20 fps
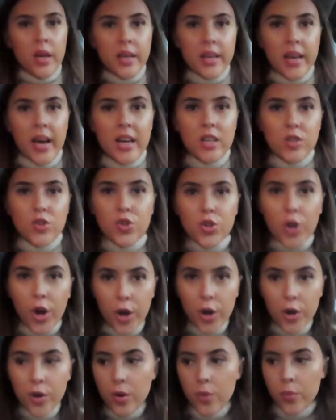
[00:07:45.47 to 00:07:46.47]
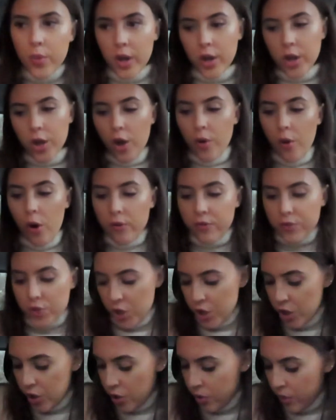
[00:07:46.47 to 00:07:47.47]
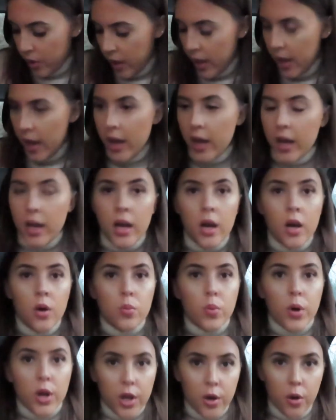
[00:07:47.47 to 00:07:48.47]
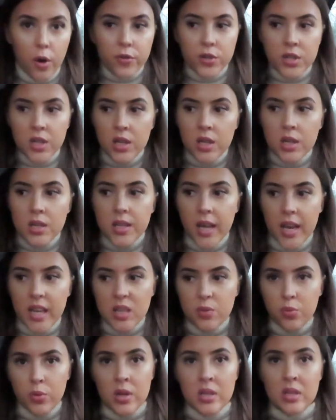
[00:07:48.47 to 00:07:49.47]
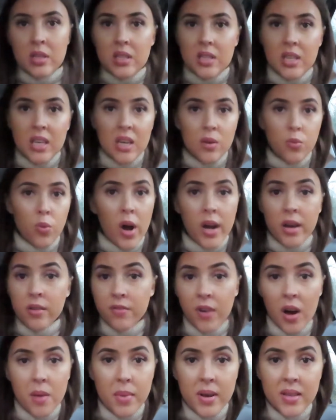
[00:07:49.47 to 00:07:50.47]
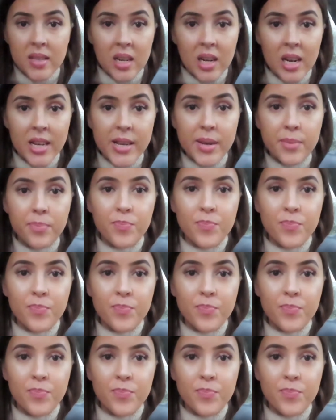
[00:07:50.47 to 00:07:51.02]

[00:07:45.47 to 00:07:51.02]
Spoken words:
Yeah, so we're gonna go off to Sainsbury's and see what I can find, basically.